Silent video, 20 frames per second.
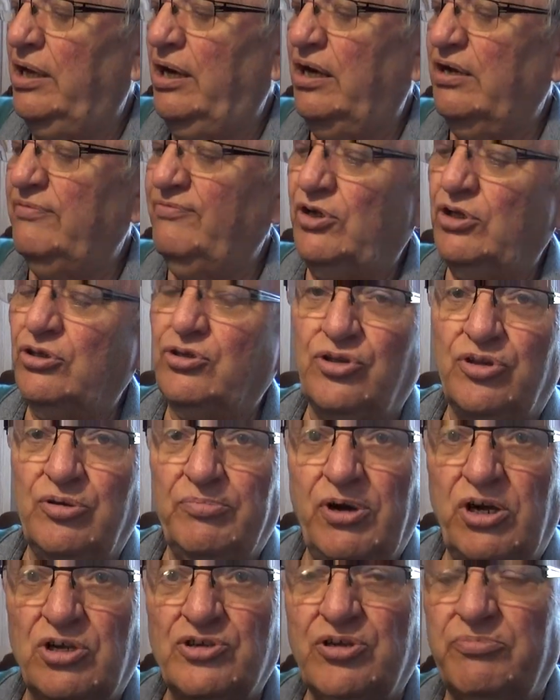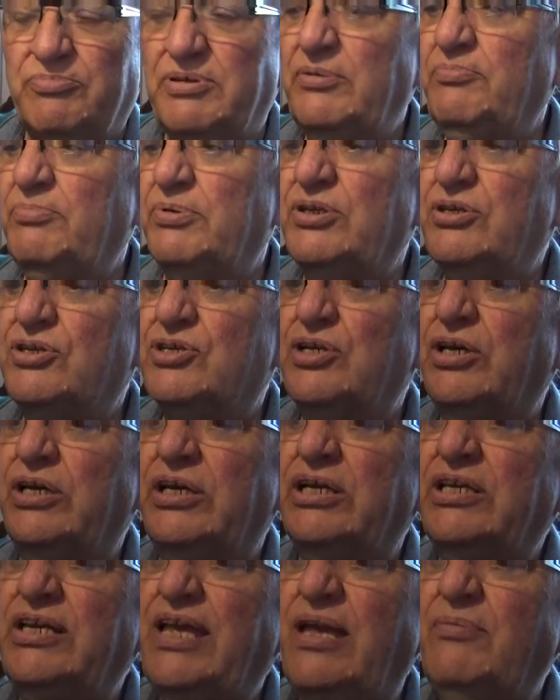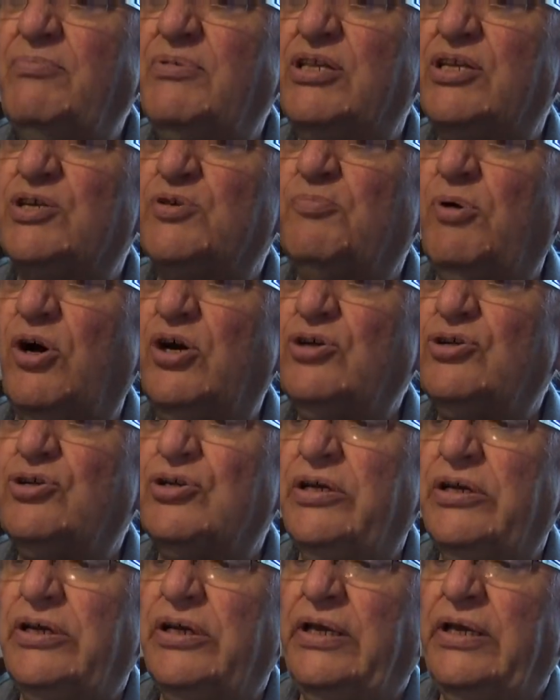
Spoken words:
I've altered the box a bit, but it came in this box,